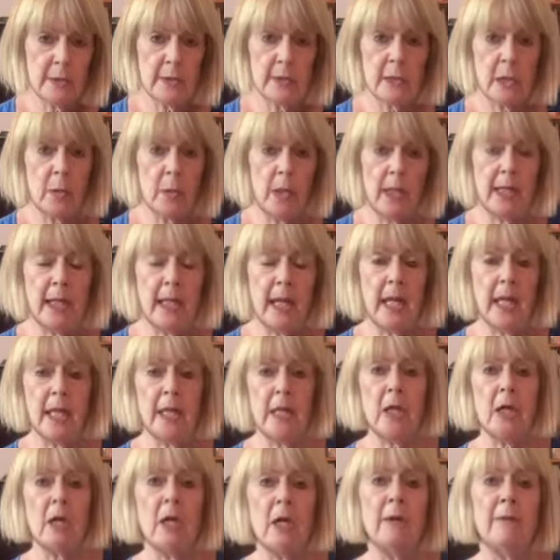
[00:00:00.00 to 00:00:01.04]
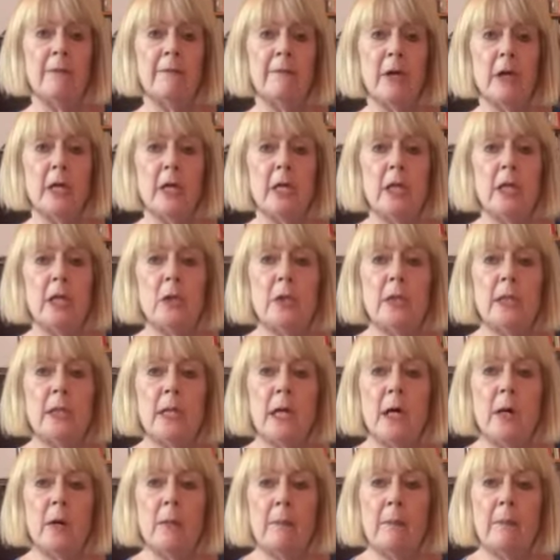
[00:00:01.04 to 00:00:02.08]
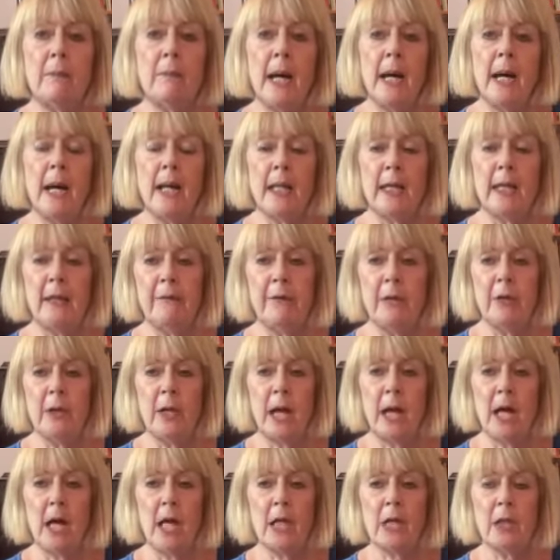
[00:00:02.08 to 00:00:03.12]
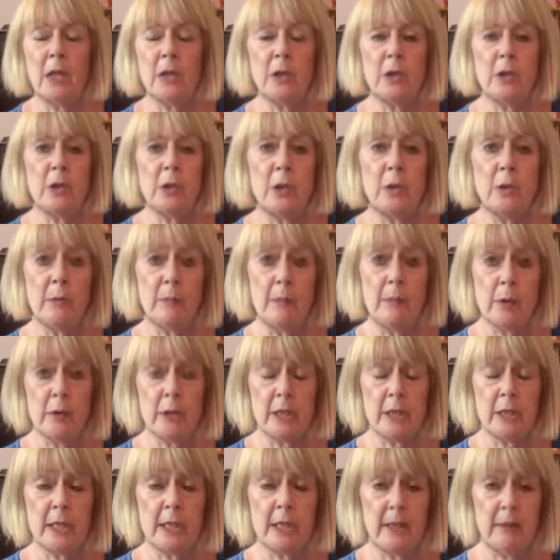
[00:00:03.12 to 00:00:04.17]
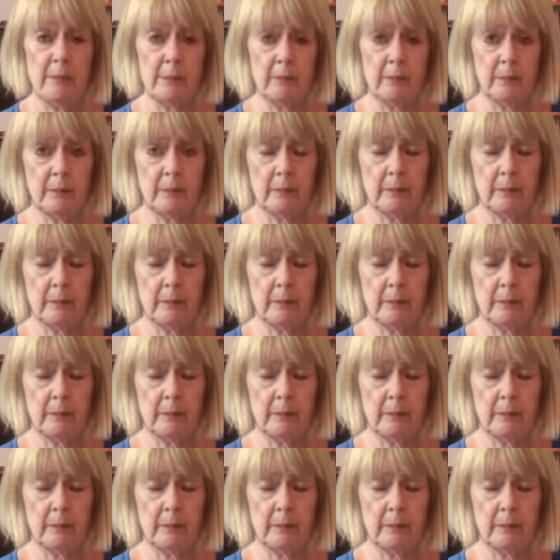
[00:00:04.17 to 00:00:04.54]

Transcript: So again, I invite you to come back, if you can, to the body.